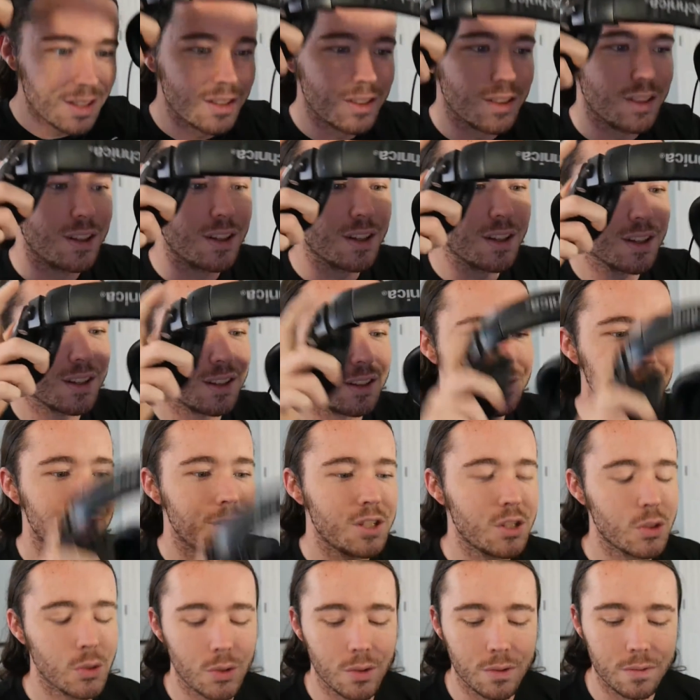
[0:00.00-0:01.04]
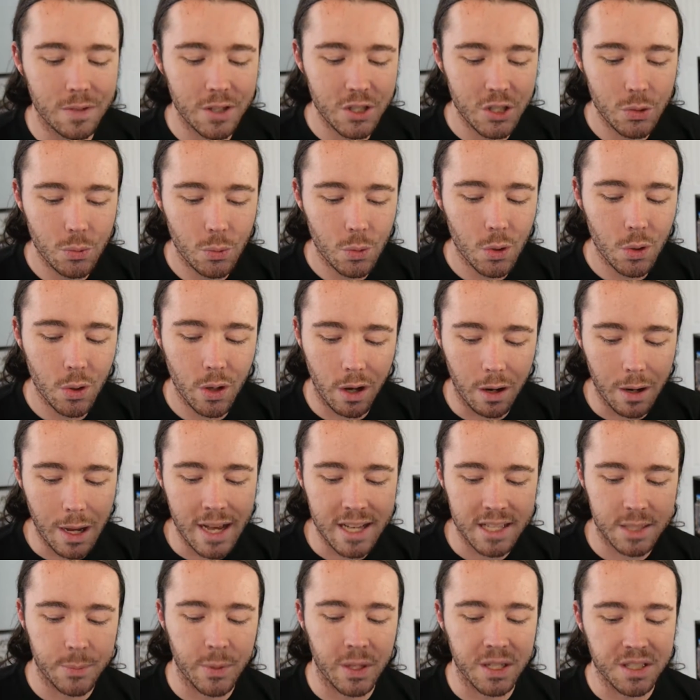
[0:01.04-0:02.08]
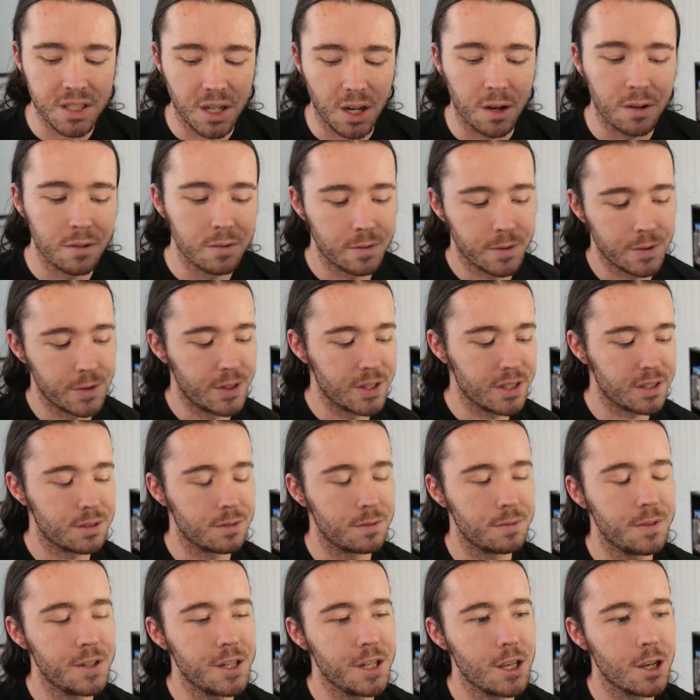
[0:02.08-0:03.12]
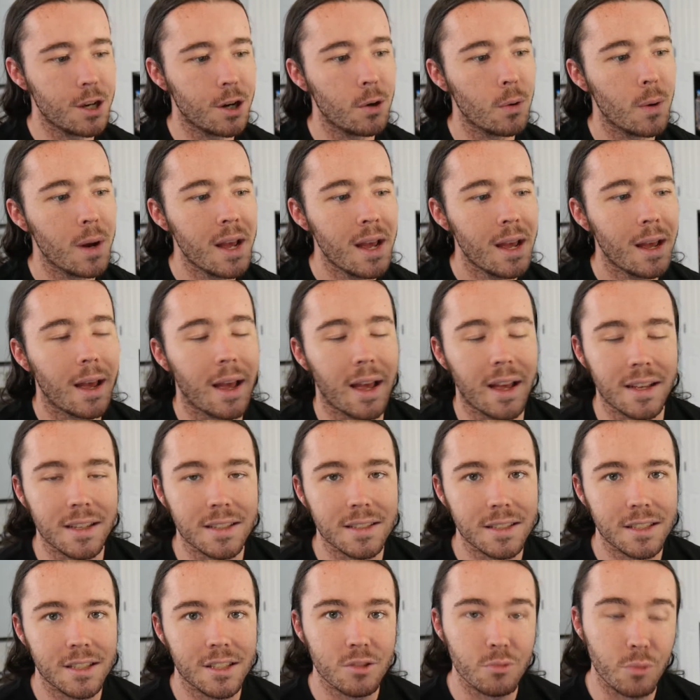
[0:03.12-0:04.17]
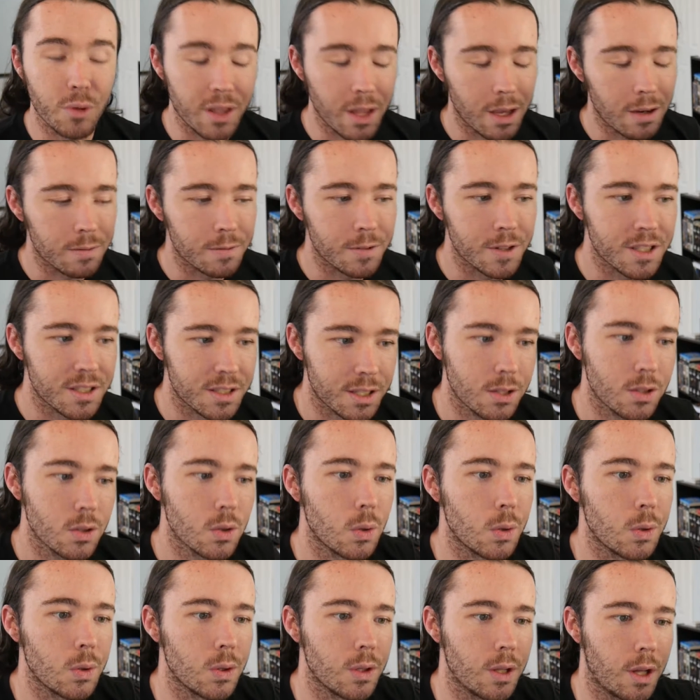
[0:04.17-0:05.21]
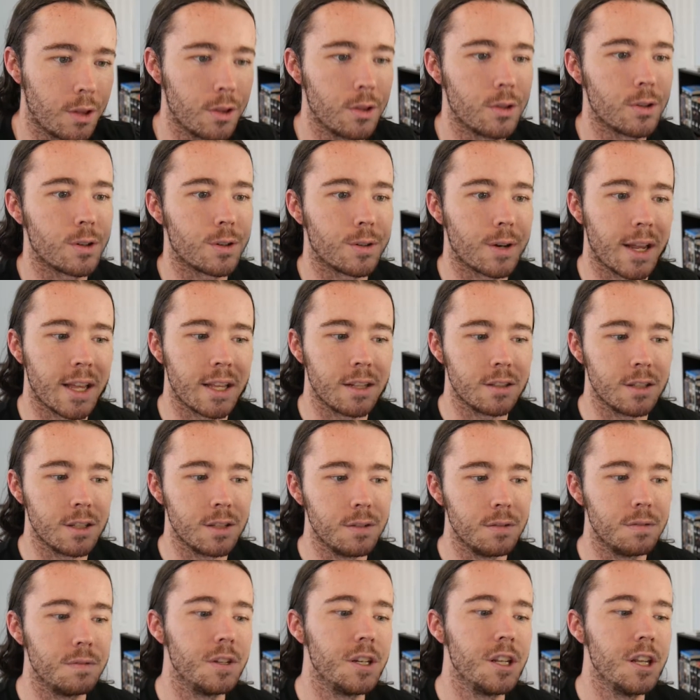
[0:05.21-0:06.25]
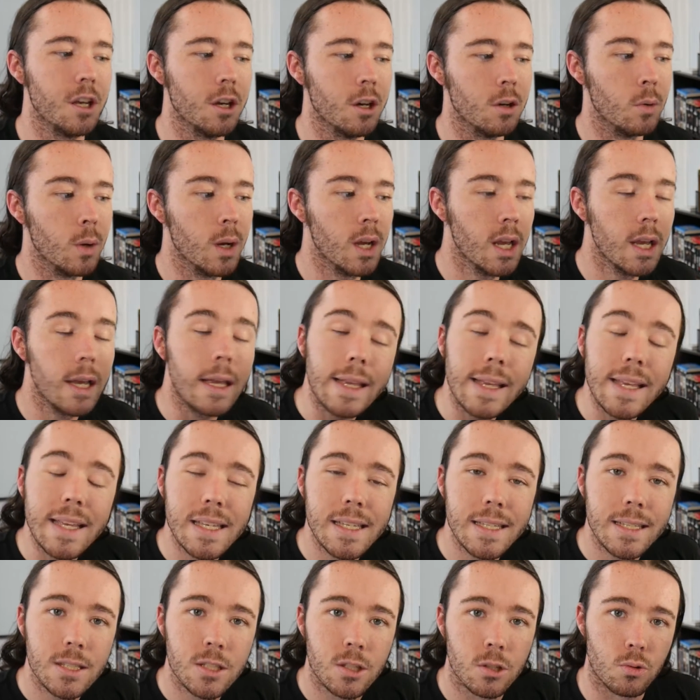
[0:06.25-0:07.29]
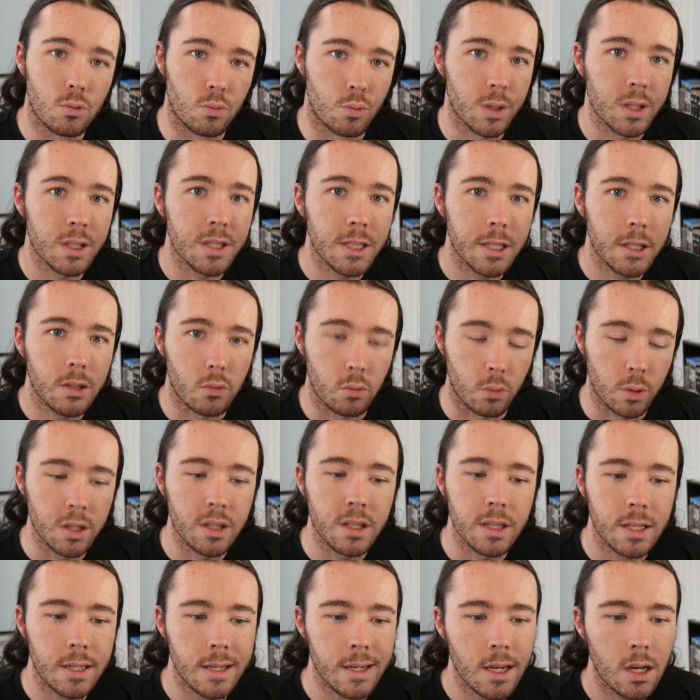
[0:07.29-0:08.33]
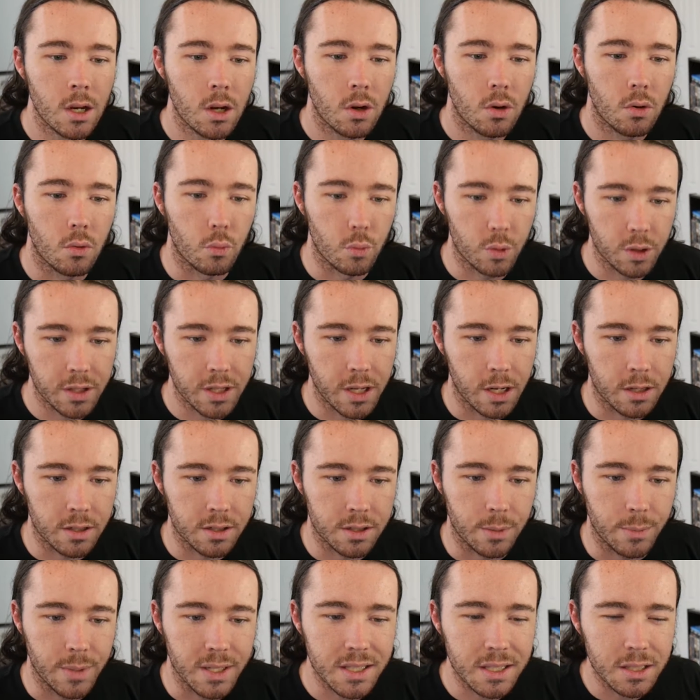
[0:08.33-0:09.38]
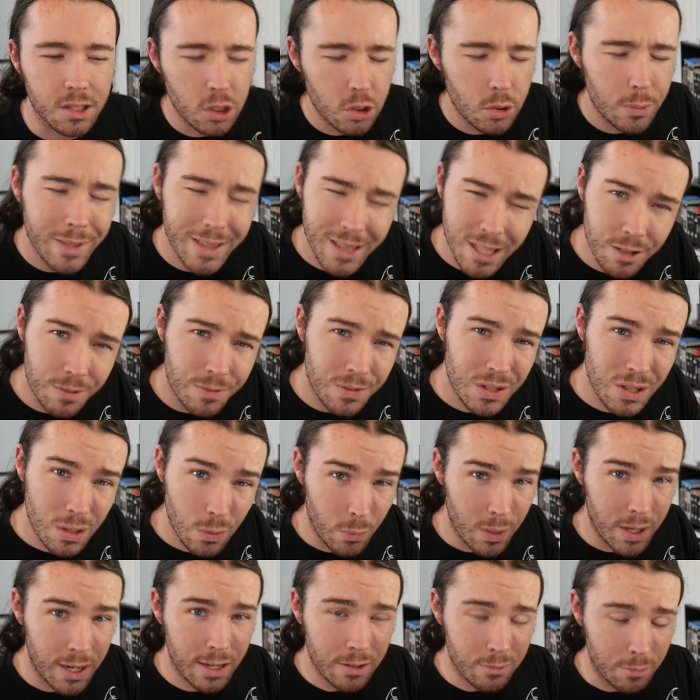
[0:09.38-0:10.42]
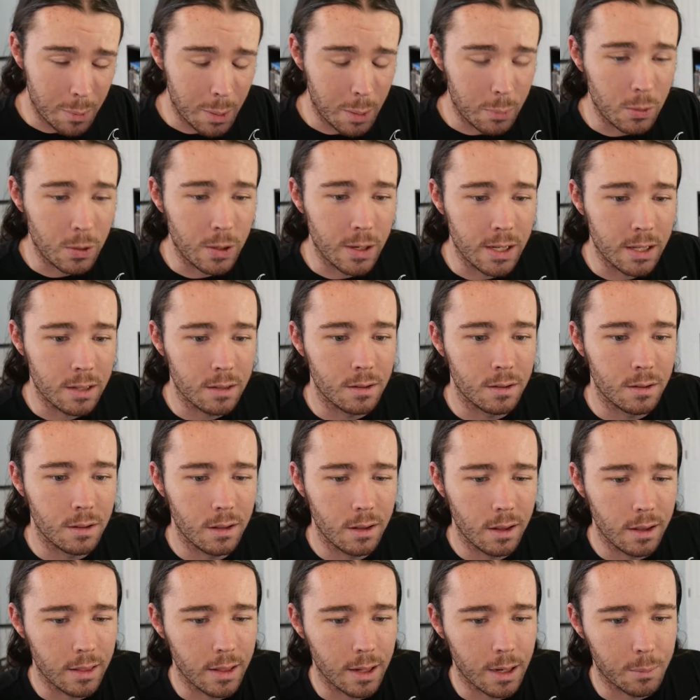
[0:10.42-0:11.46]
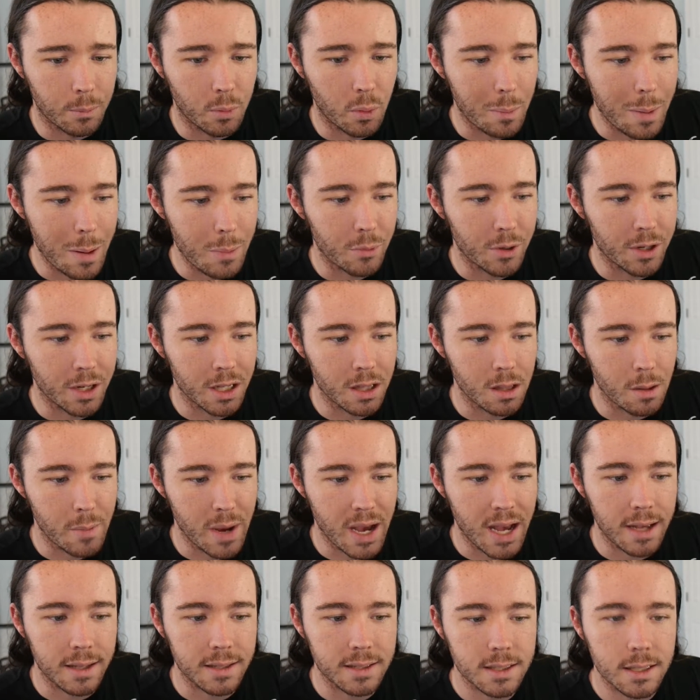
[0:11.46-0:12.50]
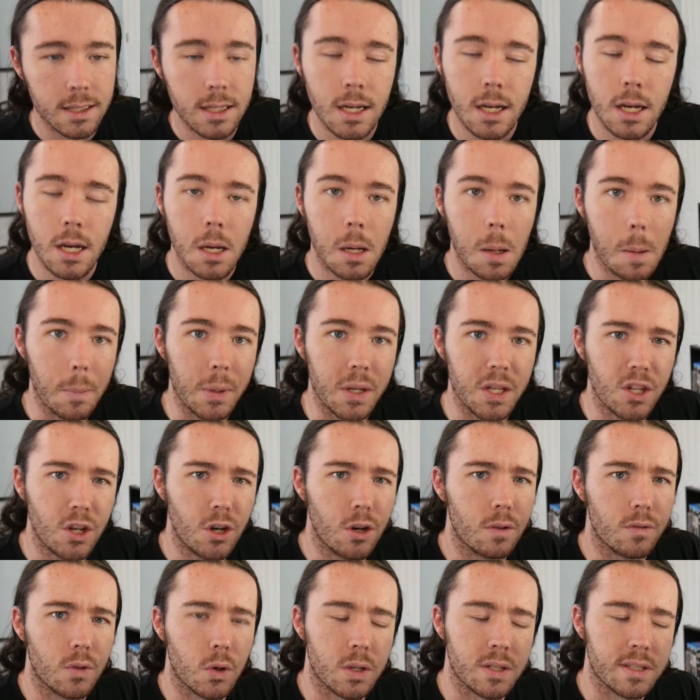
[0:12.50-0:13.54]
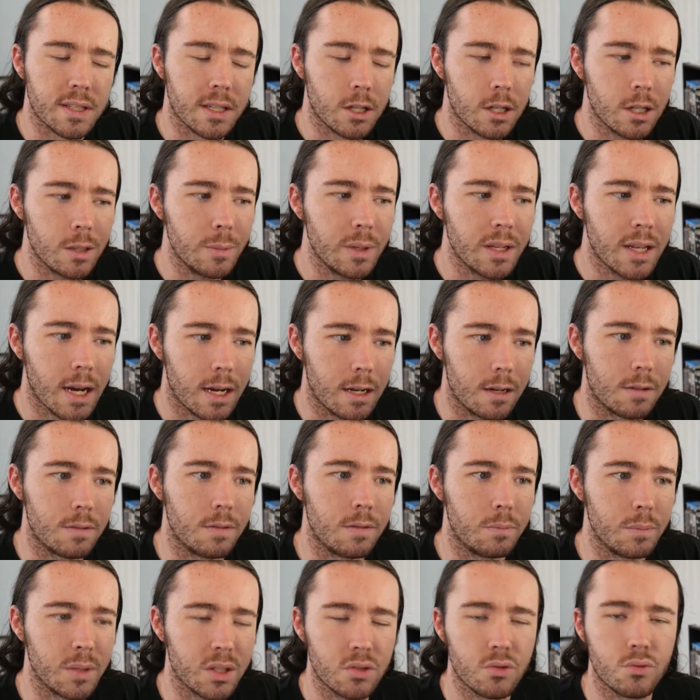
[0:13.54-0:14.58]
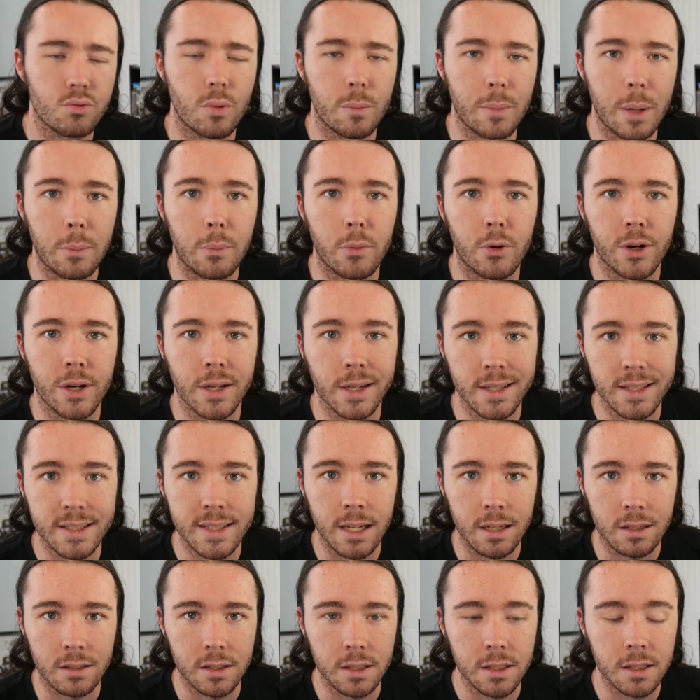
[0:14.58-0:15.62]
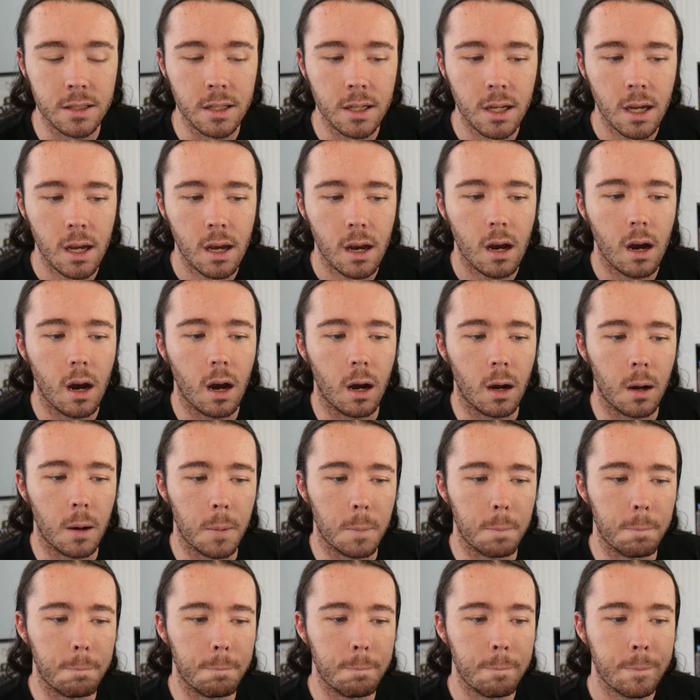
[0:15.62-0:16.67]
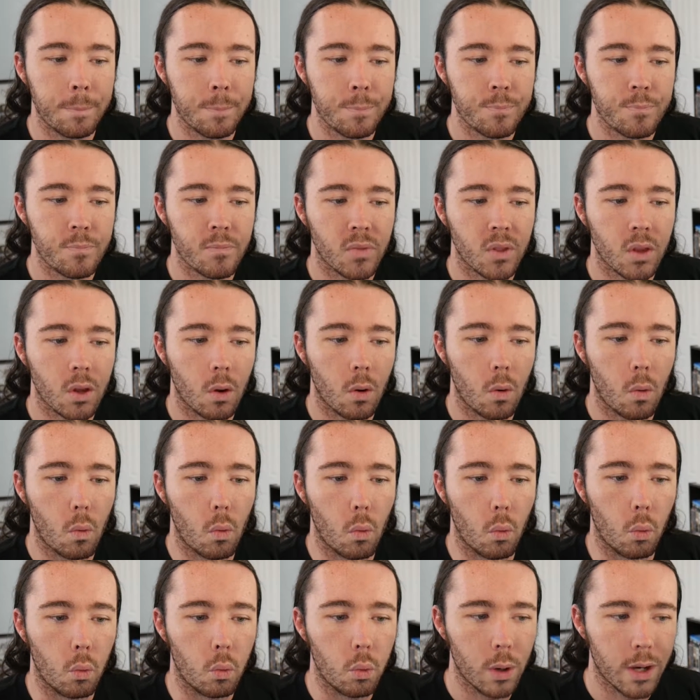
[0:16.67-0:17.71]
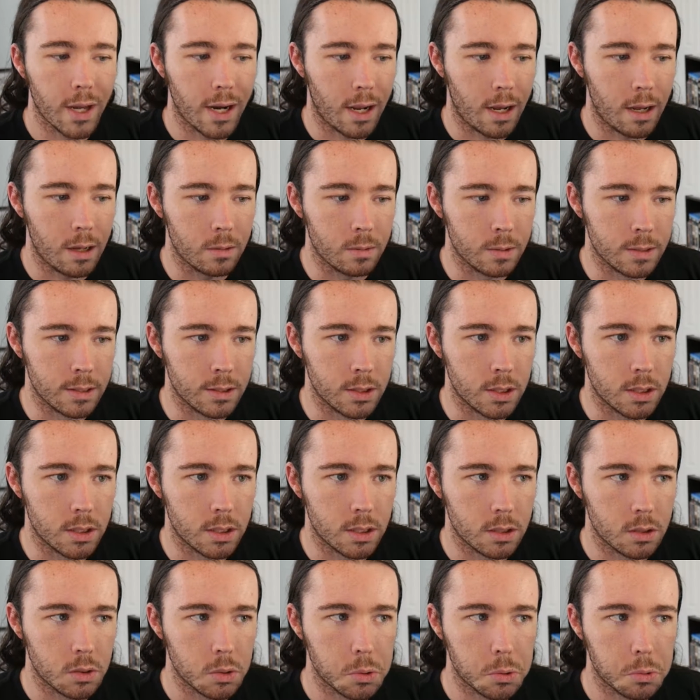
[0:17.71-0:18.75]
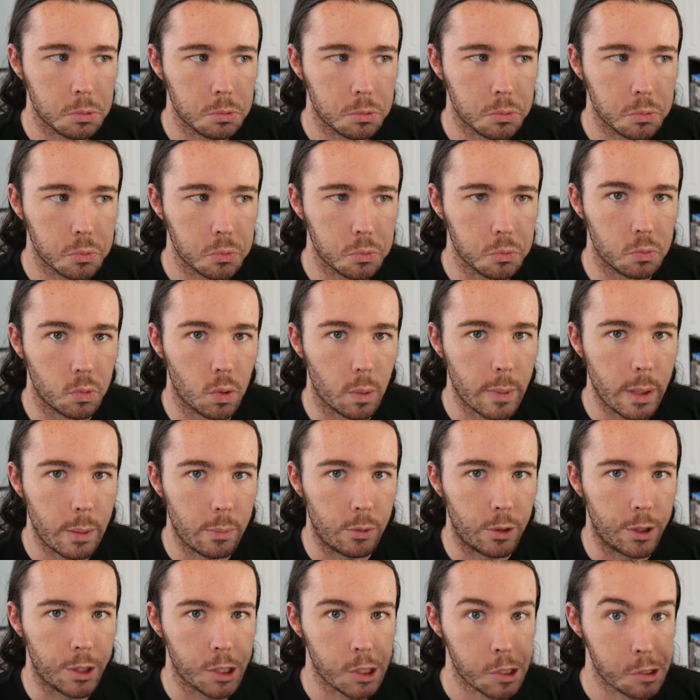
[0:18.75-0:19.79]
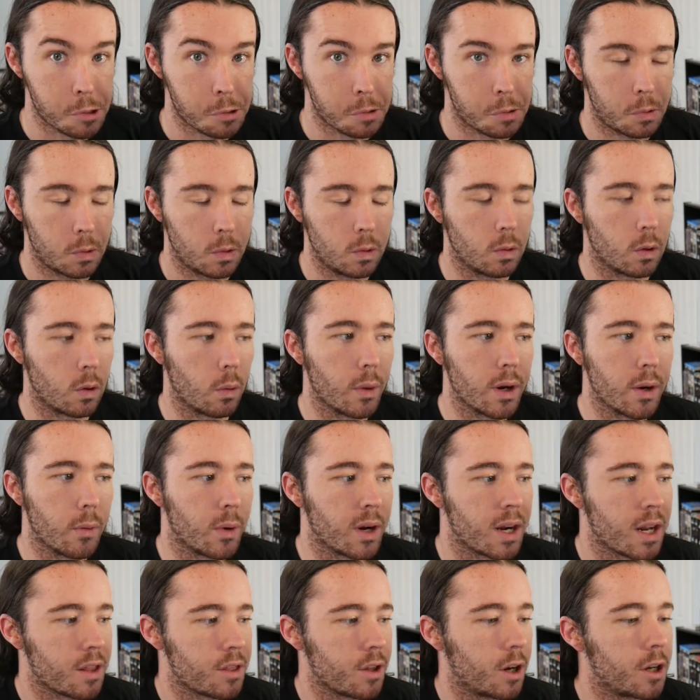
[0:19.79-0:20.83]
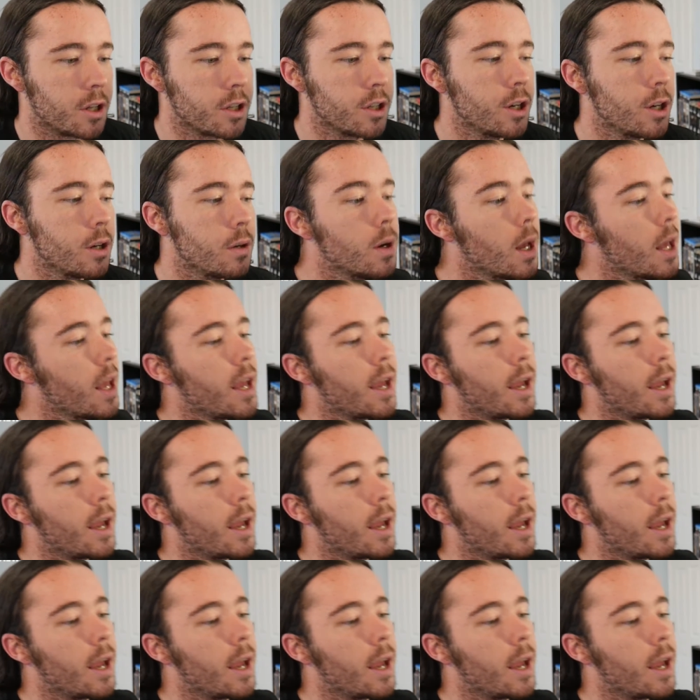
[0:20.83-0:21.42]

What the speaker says: visual aspect of this video, as it is with every single other Ailee video, is really, really, really awesome. It's a little bit different than what I remember than I'm remembering in the past, but, you know, of course I could be kind of misremembering exactly what I was remembering, or what I thought, you know.